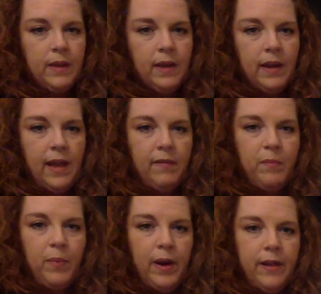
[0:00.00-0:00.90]
And I have
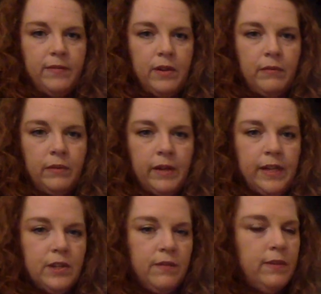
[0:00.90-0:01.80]
brevs over
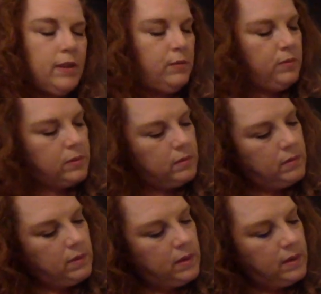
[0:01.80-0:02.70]
each of those
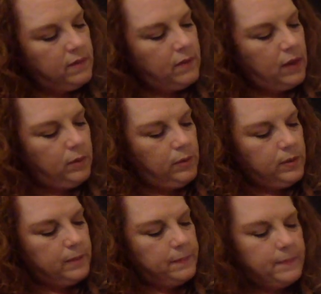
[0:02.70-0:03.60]

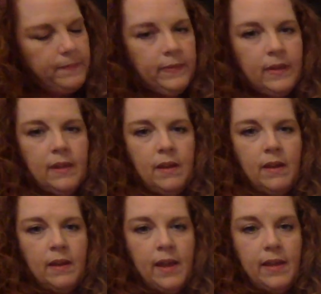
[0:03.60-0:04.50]
vowels.
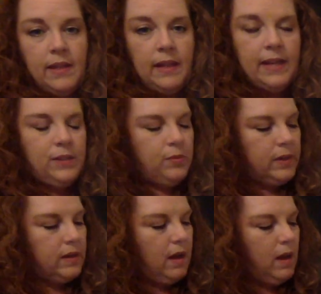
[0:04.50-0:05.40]
Okay, the last
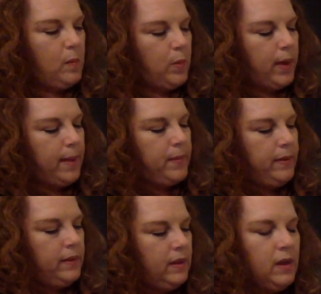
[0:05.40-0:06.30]
one, cobweb.
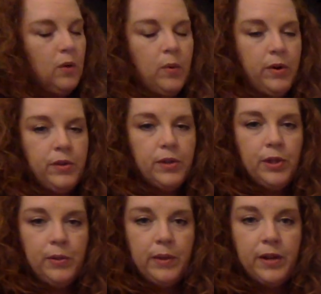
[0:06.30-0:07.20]
What are the
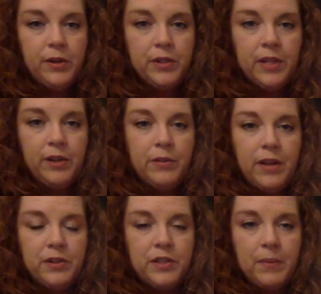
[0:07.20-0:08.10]
two letters here that
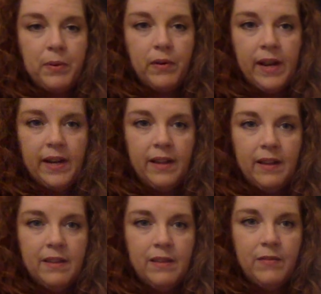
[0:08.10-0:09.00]
are separating
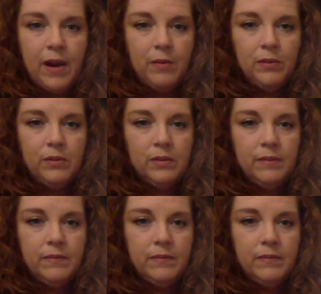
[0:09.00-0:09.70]
the vowels?